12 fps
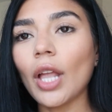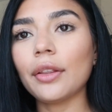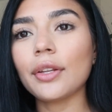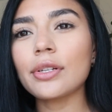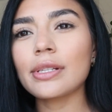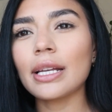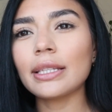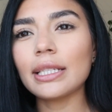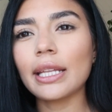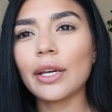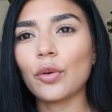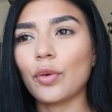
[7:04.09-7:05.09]
There's nothing
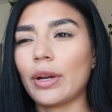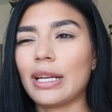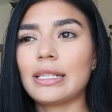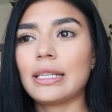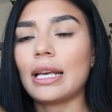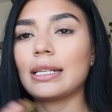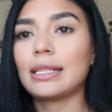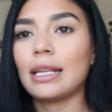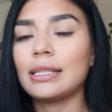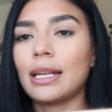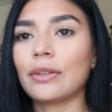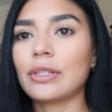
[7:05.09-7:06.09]
like crazy that
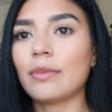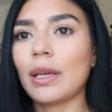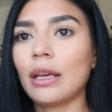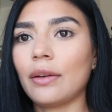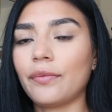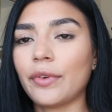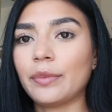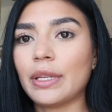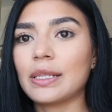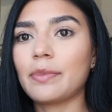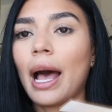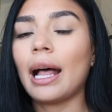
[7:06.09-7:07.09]
stands out to me from
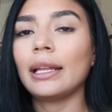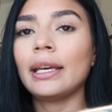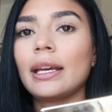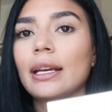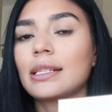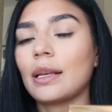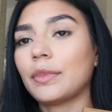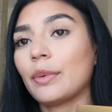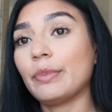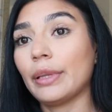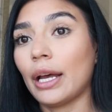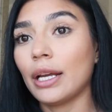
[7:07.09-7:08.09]
this palette except the
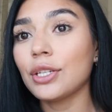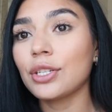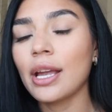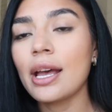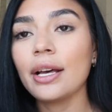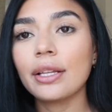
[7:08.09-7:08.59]
blush.